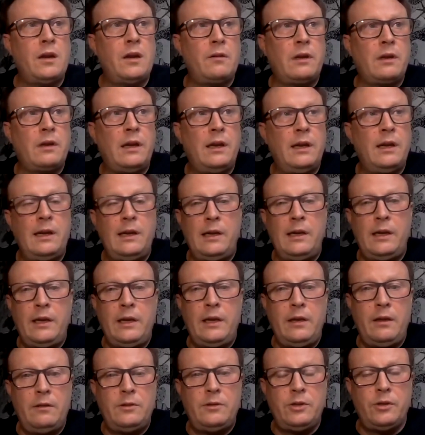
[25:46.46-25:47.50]

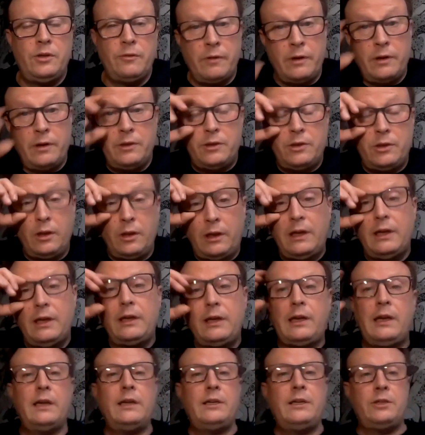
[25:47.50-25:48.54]
clearly during
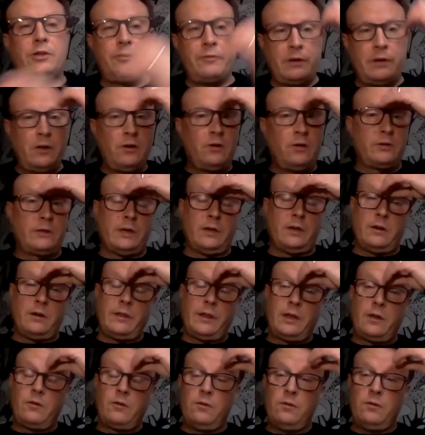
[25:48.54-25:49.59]
lockdown, I
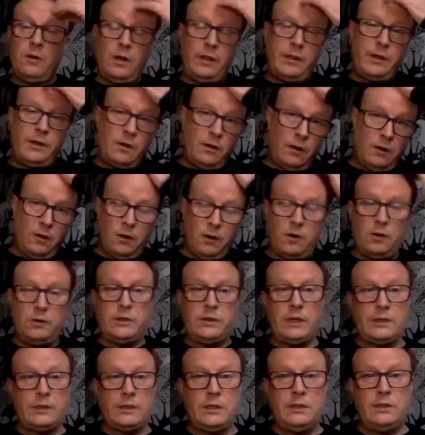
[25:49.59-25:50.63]
think a lot of
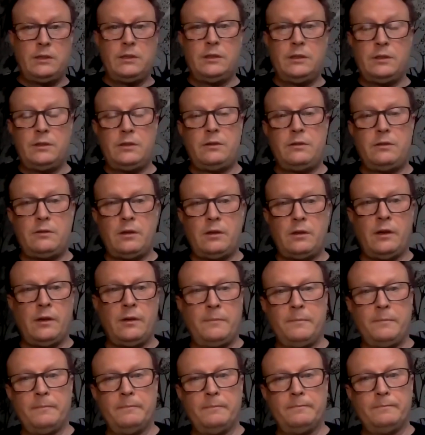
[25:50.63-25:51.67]
contact centres
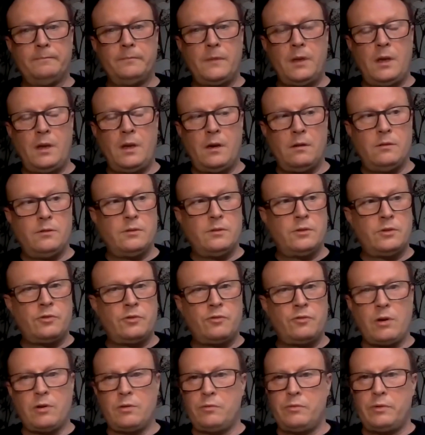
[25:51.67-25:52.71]

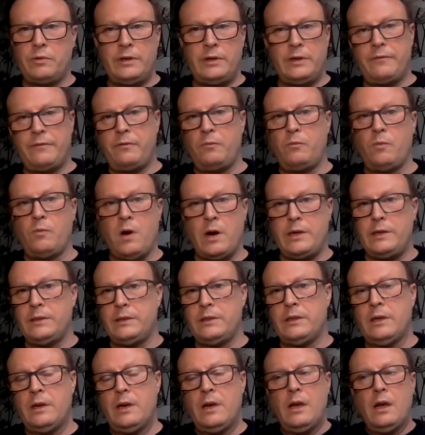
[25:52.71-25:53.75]
struggled in different
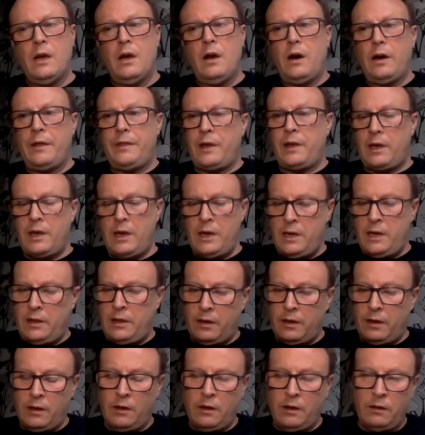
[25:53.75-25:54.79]
ways. I think
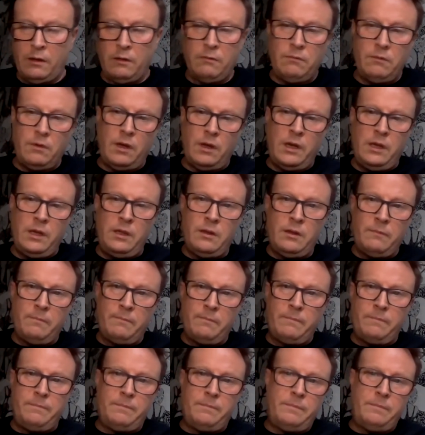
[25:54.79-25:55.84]
either a
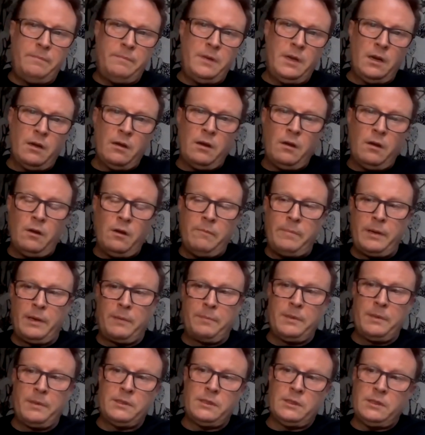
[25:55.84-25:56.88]
lot of
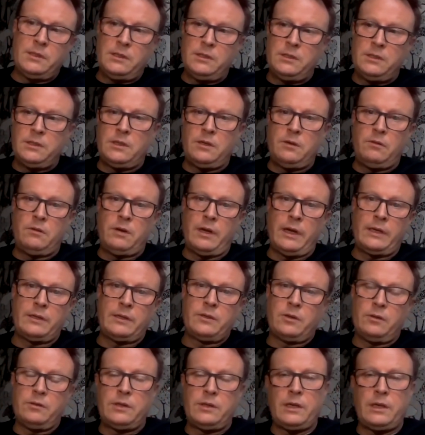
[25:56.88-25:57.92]
big businesses still had
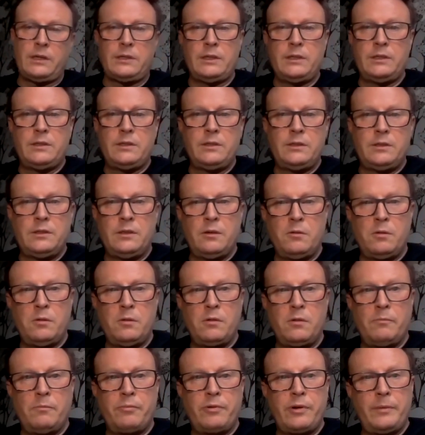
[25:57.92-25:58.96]
contact centres that were
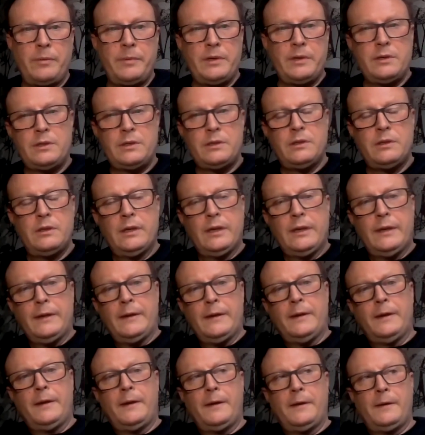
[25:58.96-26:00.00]
on premise
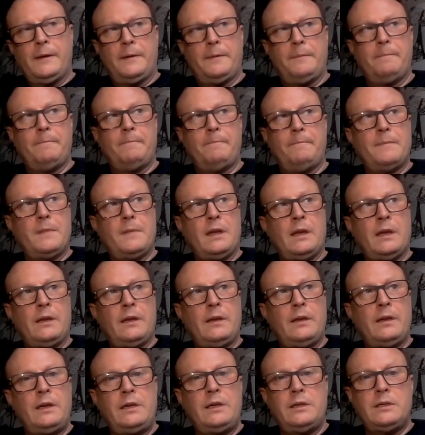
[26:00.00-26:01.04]
and
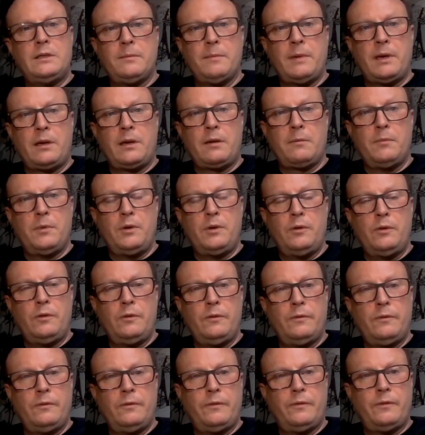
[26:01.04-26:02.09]
needed to make a
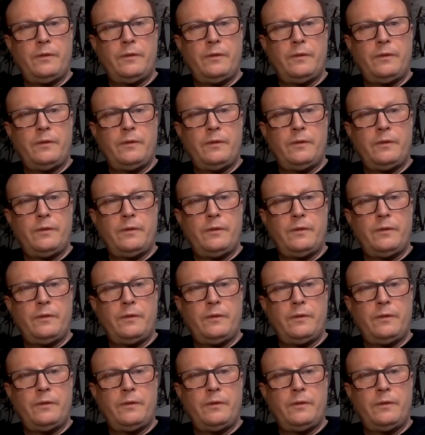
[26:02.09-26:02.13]
move